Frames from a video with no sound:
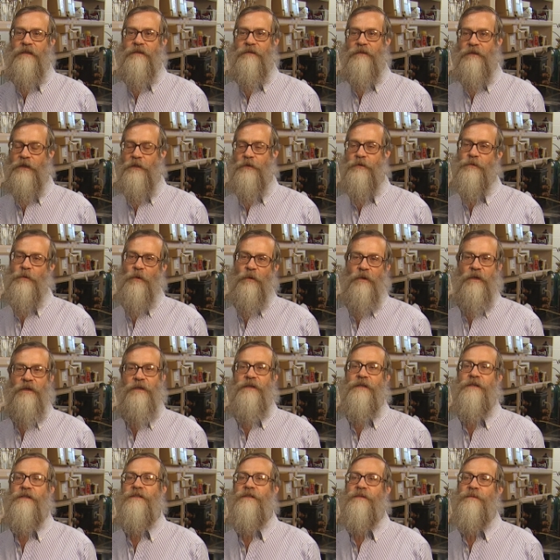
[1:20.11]
These are
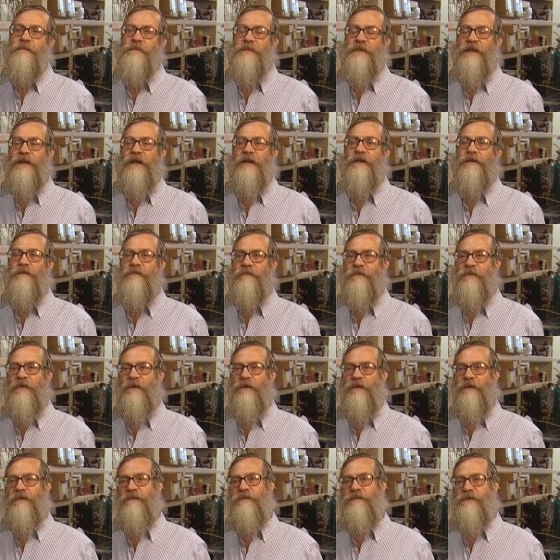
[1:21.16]
organisms that
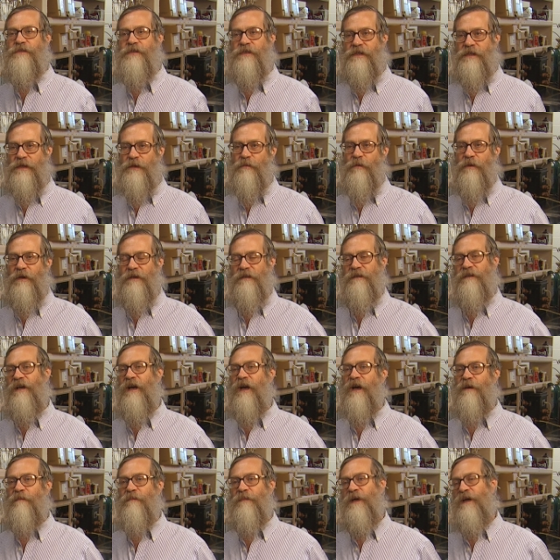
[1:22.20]
convert C1
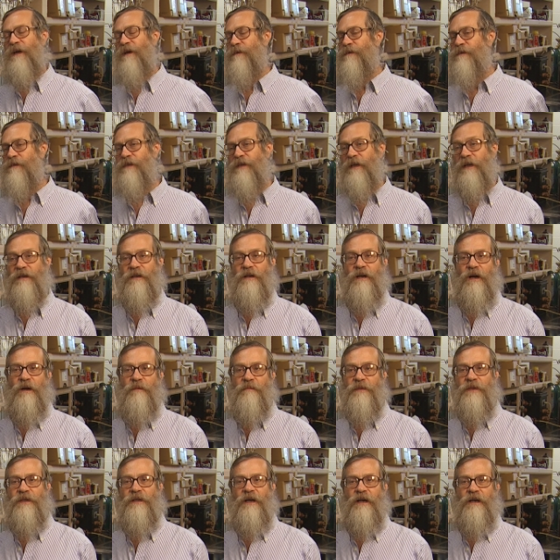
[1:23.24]
compounds like
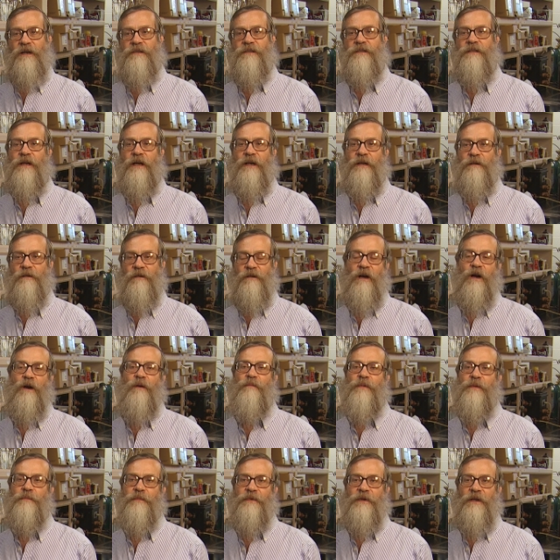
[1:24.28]
carbon dioxide or
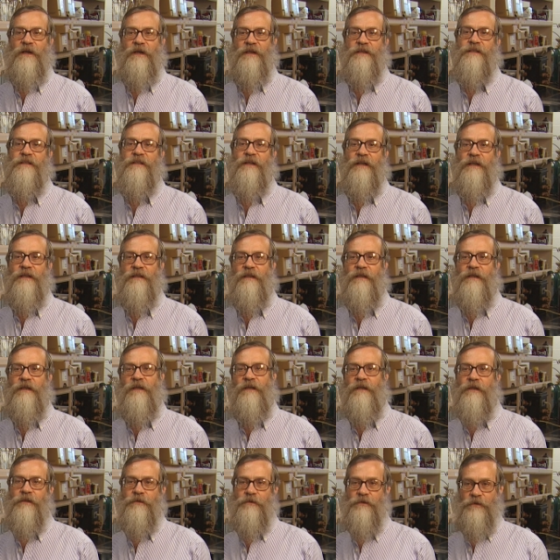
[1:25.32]
carbon monoxide
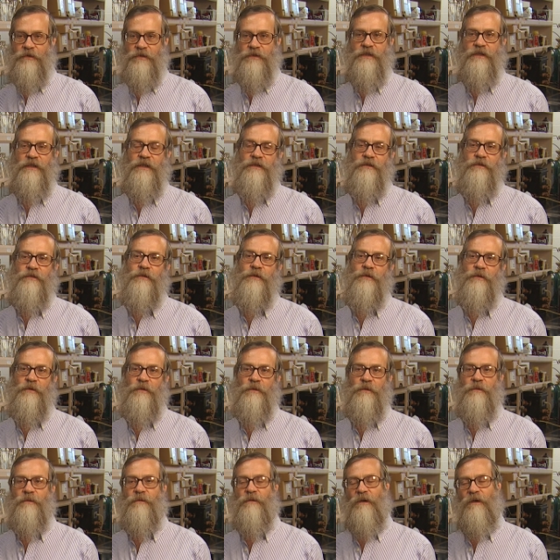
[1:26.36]
to
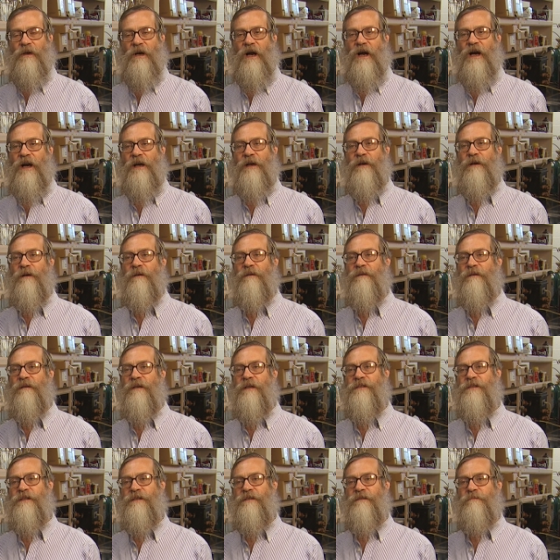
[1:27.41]
C2 or higher
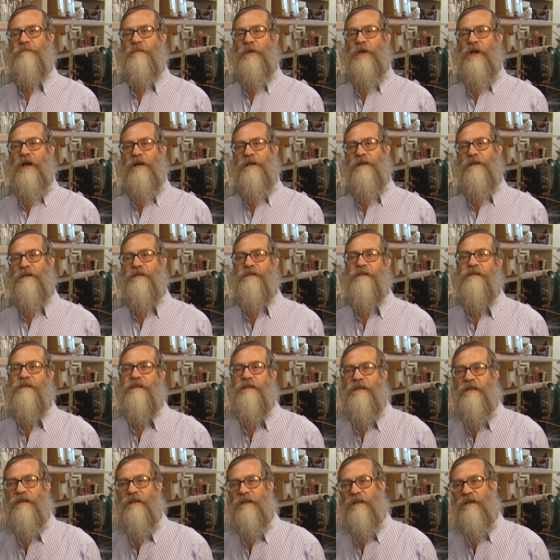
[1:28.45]
uh, products.
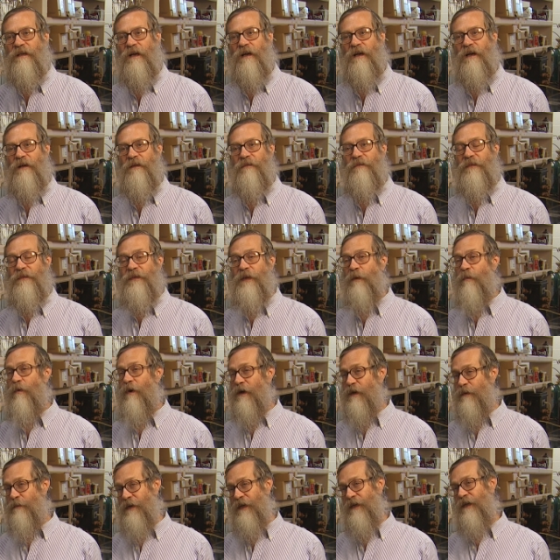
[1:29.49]
Uh, they
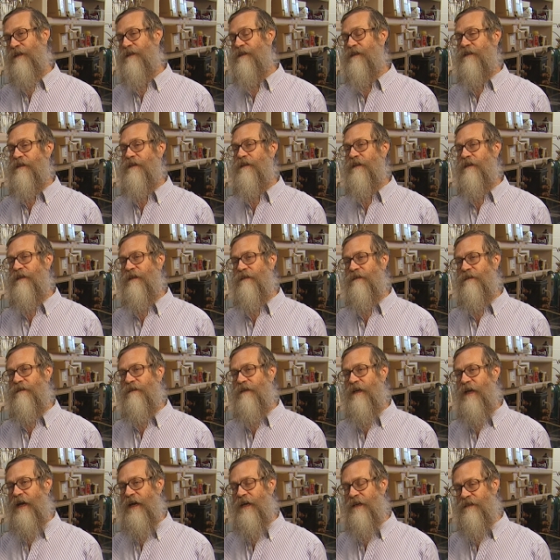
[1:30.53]
want to make acetic
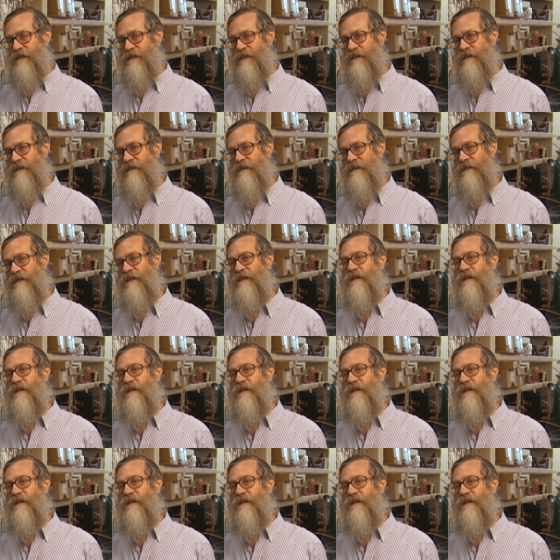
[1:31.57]
acid.